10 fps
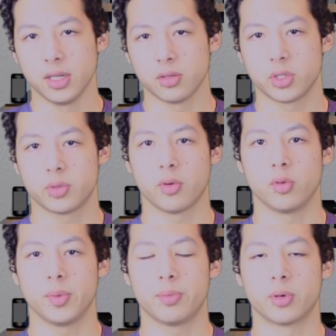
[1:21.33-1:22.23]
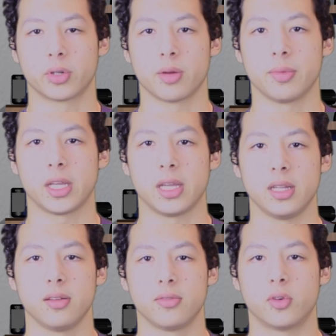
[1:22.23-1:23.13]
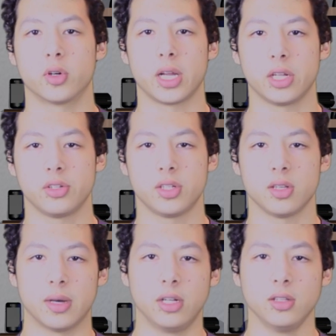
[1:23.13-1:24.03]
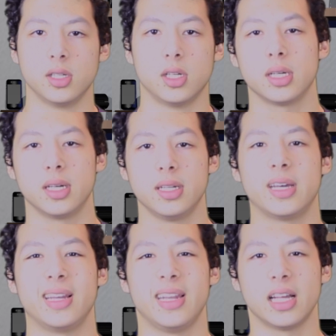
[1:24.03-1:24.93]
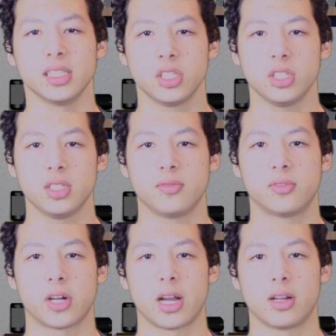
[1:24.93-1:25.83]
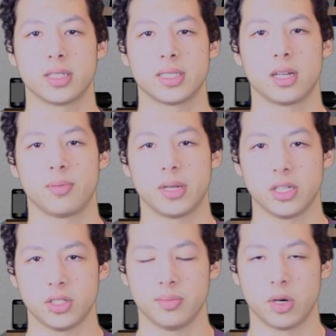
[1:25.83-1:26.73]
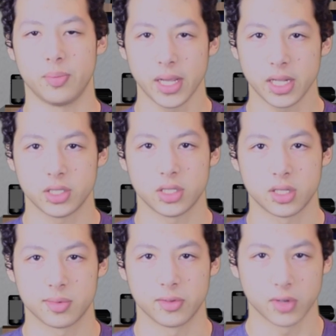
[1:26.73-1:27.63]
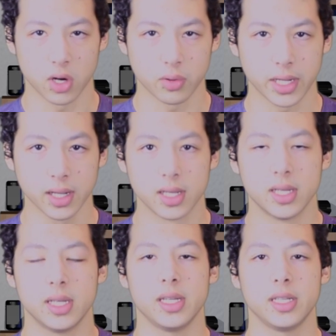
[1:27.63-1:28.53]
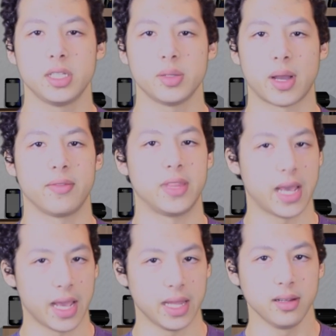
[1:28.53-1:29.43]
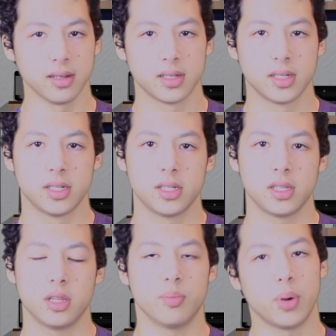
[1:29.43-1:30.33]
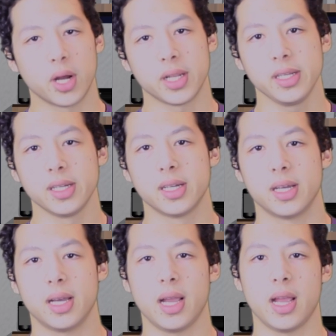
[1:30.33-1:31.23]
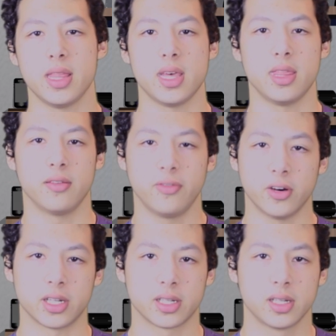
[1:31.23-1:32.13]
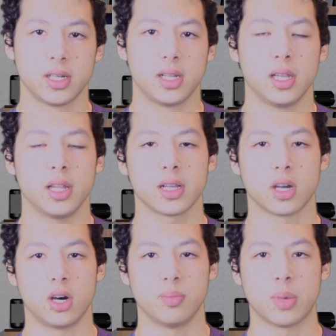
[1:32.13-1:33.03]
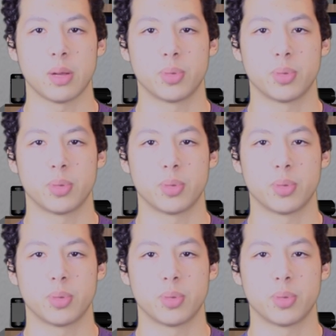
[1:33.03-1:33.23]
which we will be programming in for HTML. An analogy for how to set up an HTML page in terms of coding is you have the head, the body, and then the foot, like on